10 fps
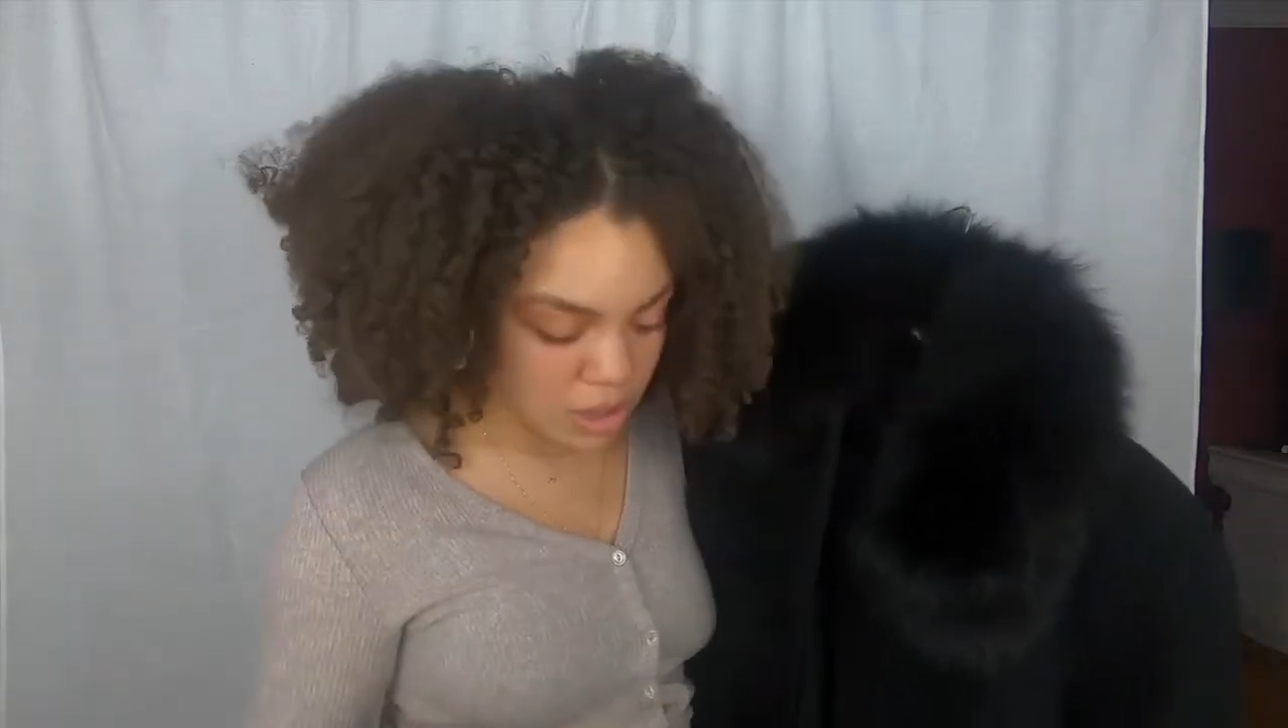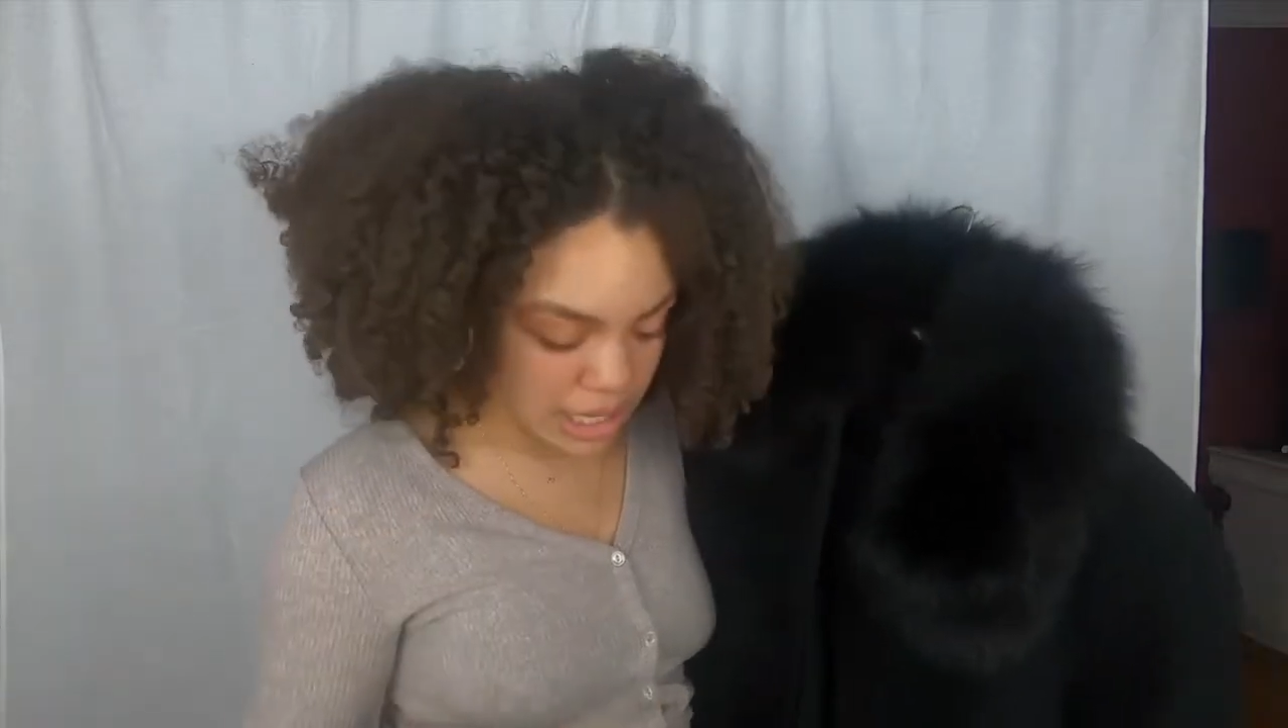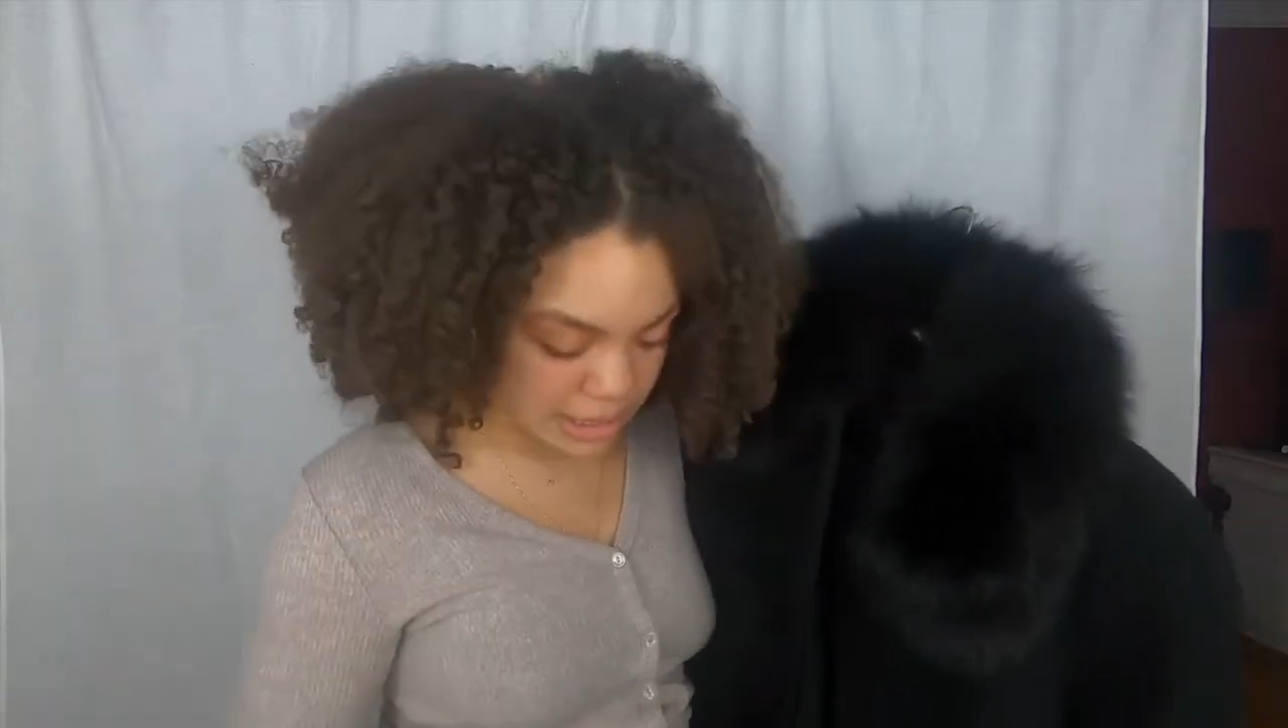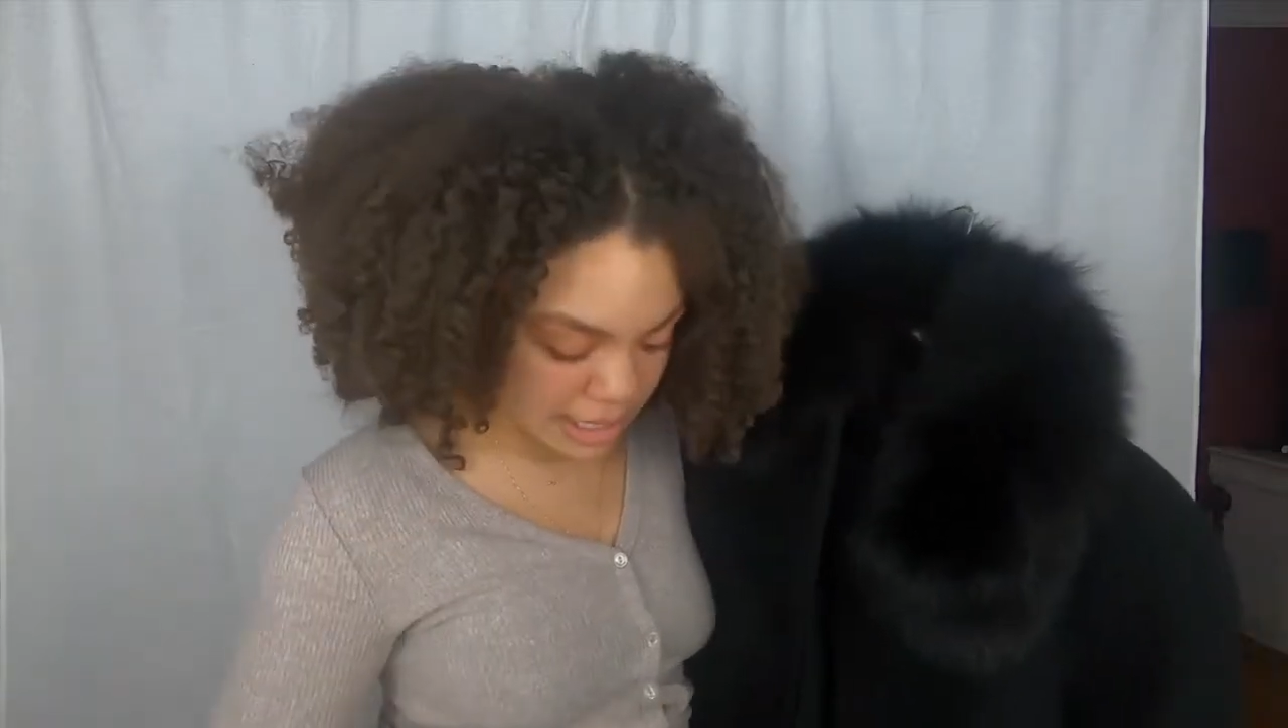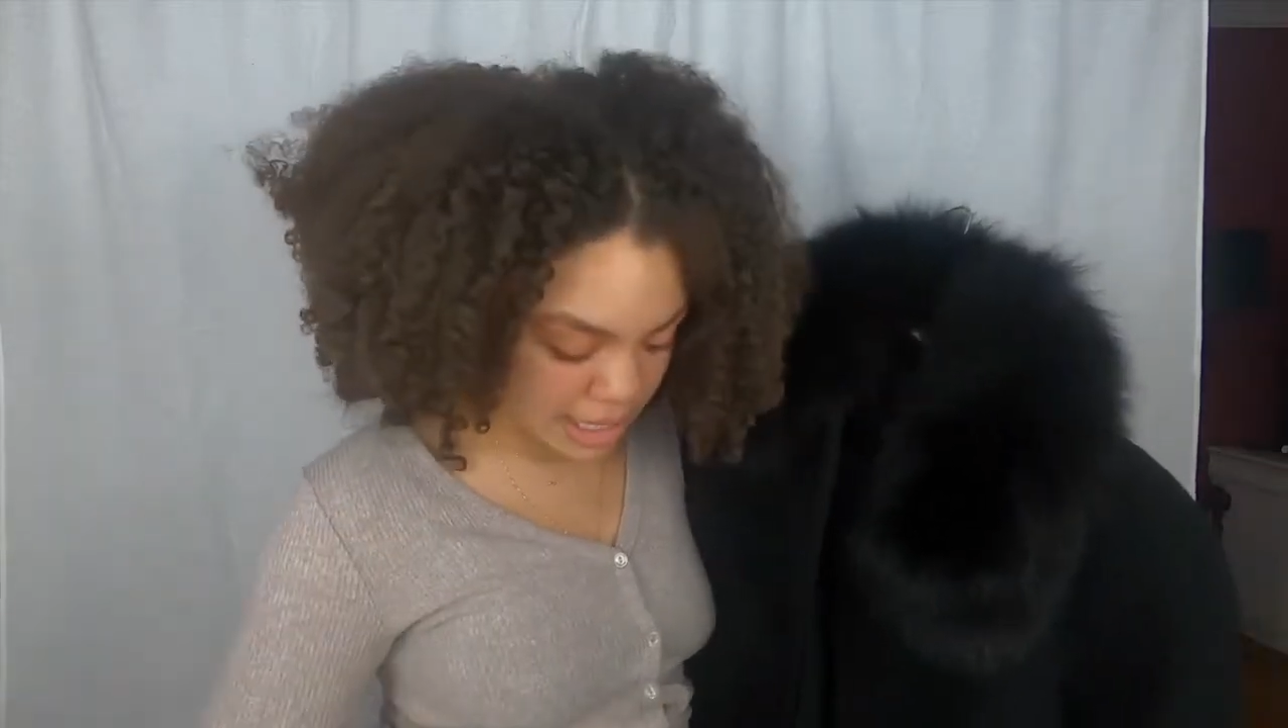
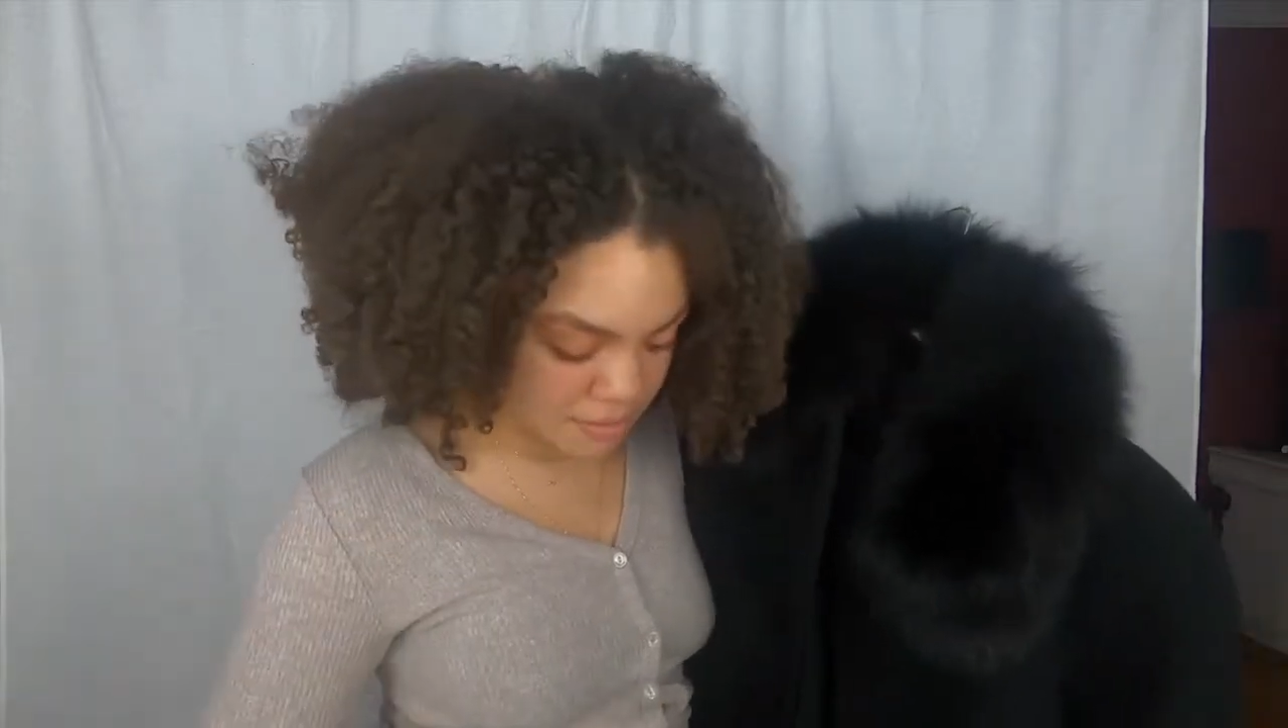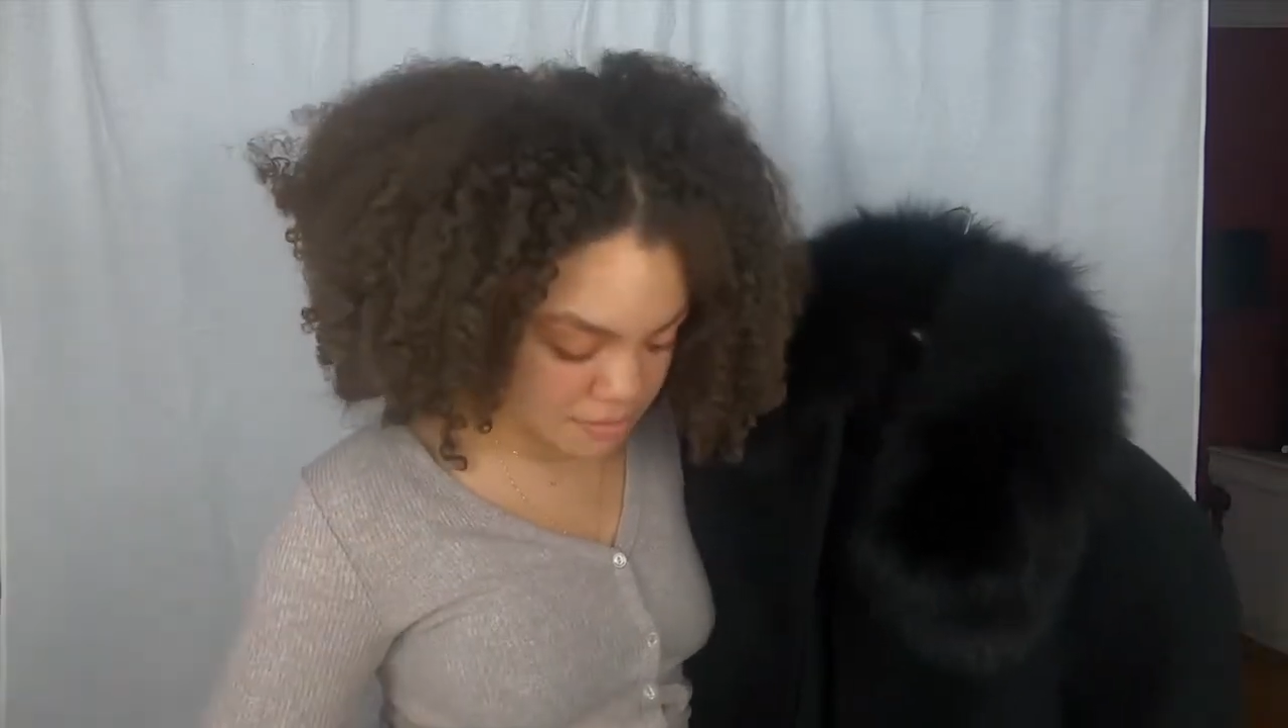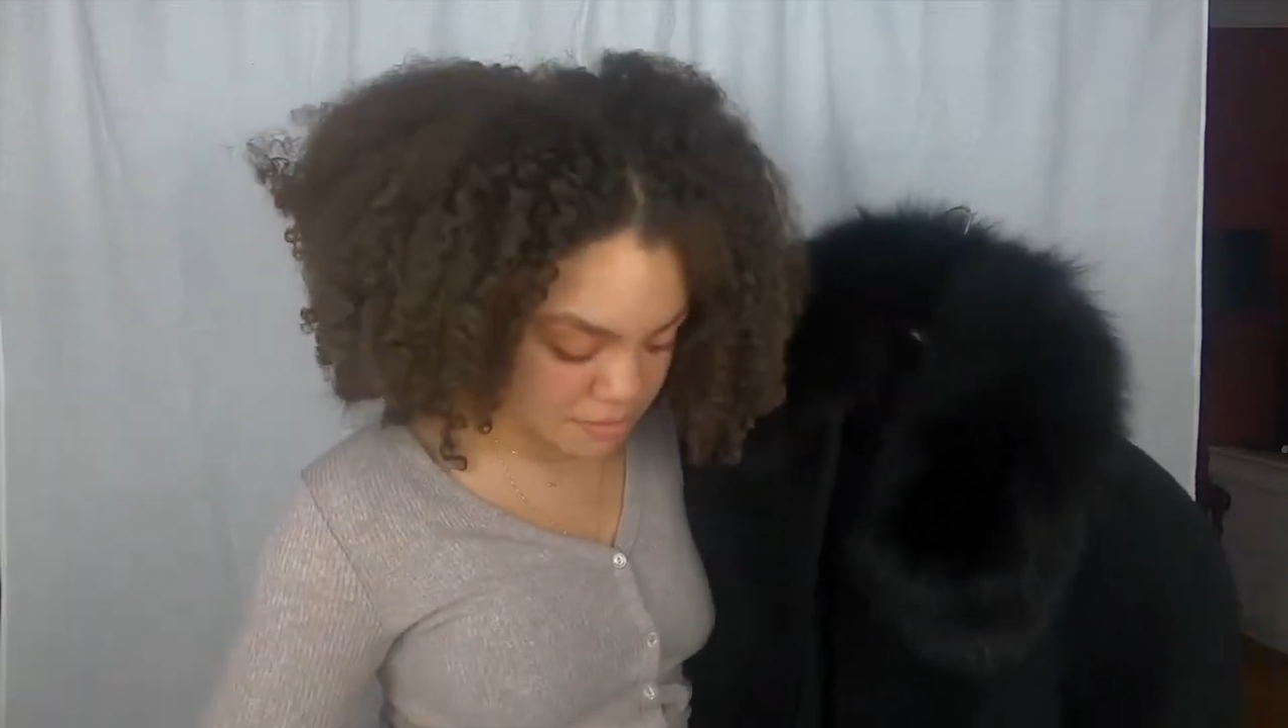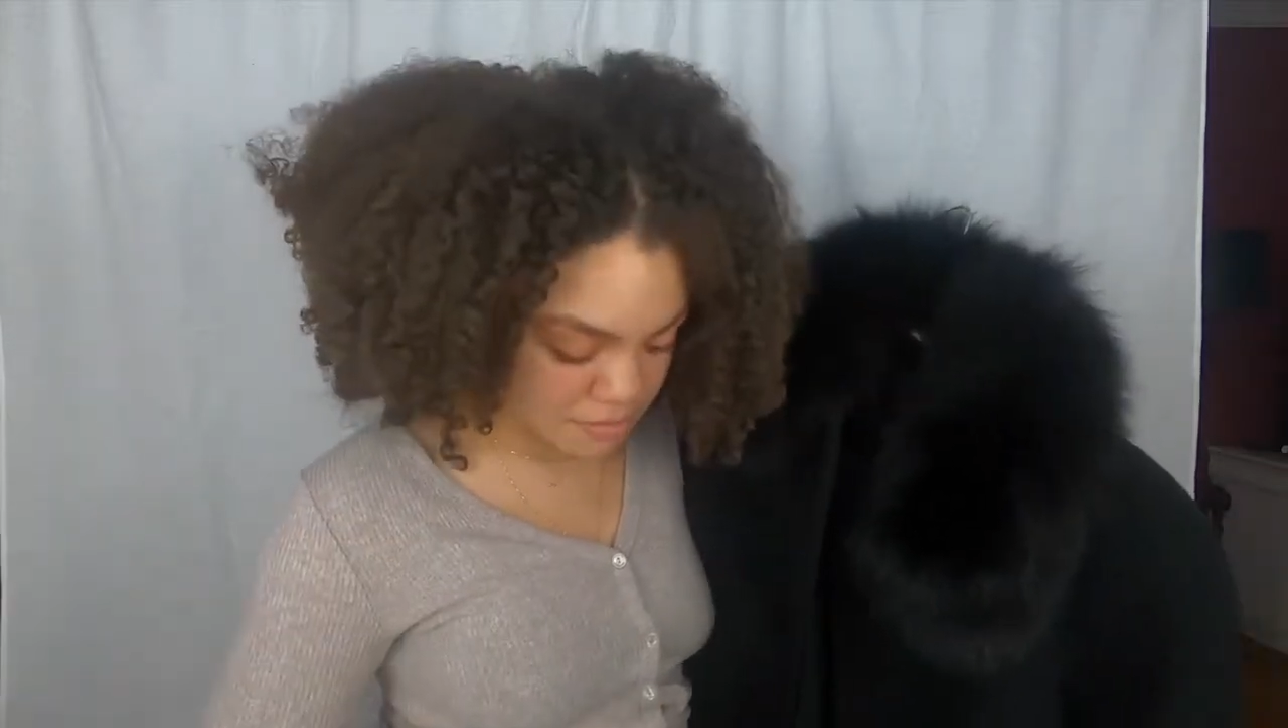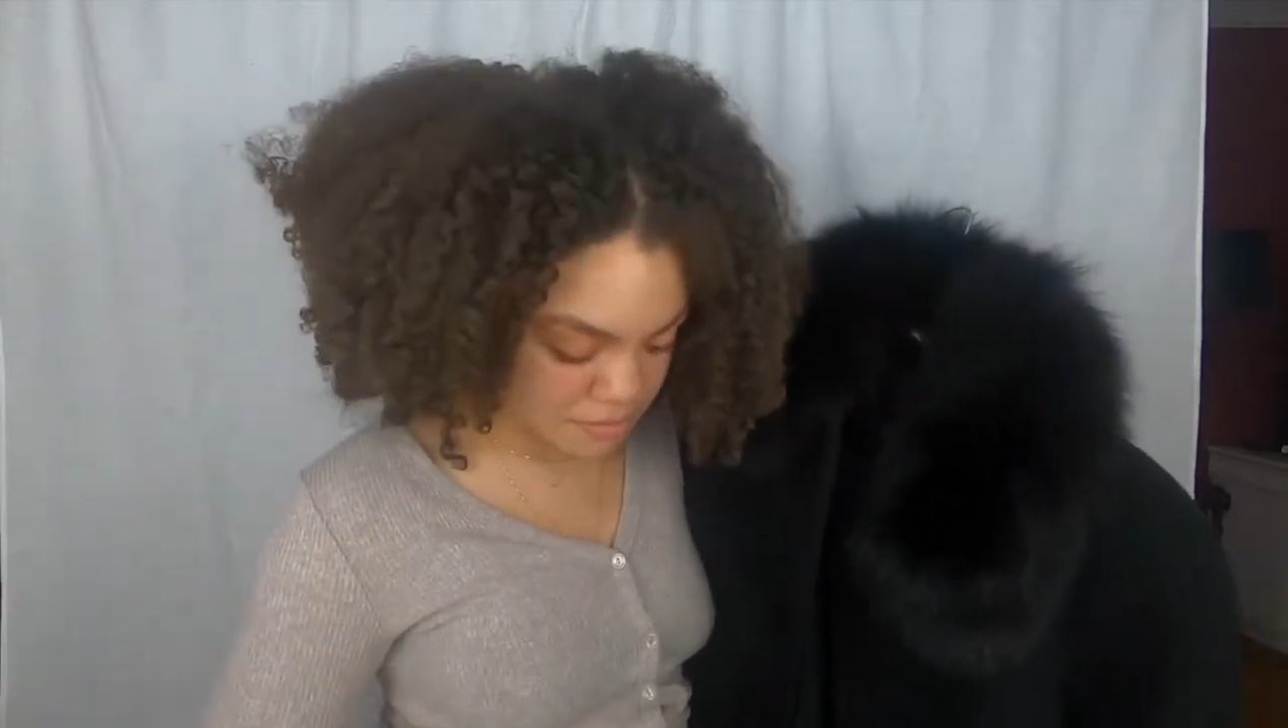like
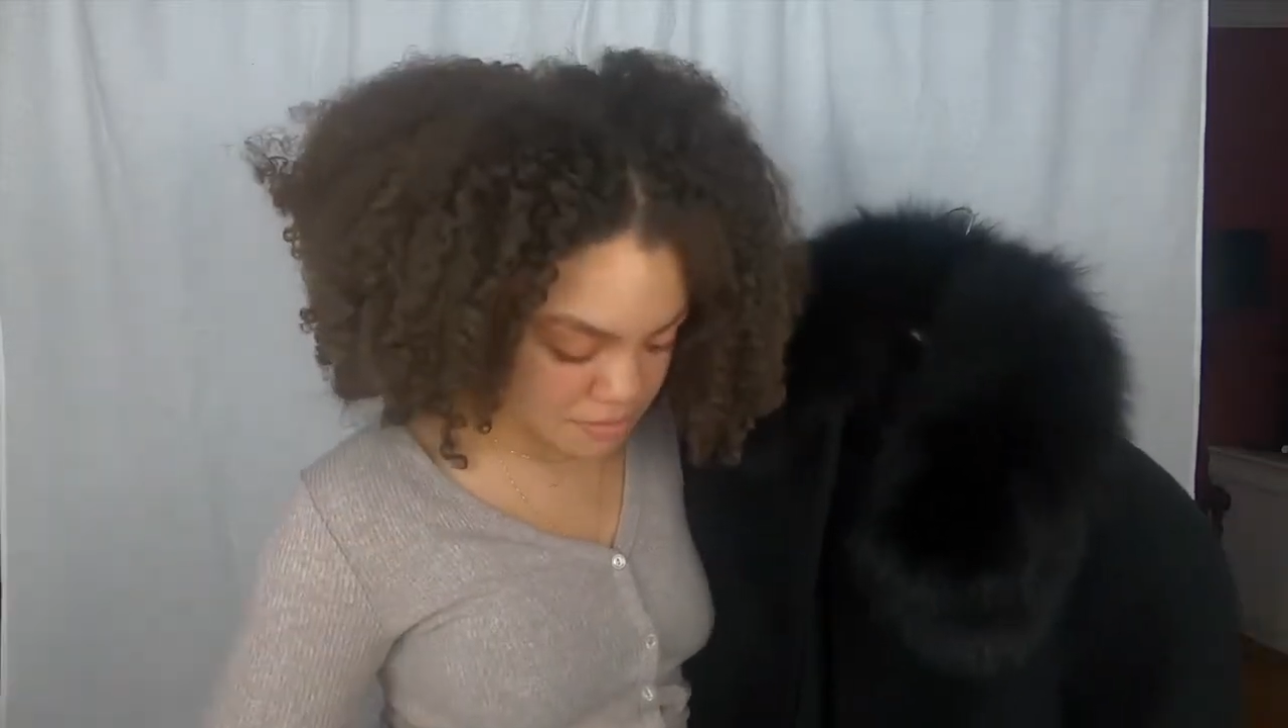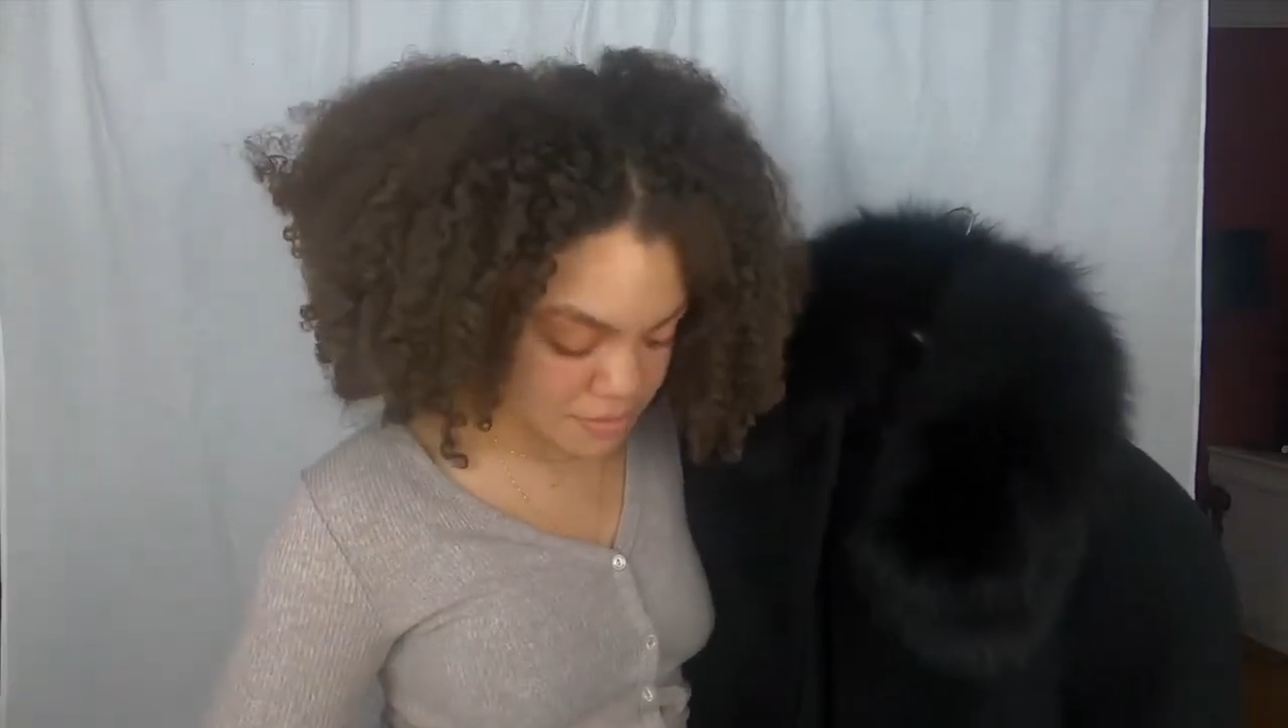lamb.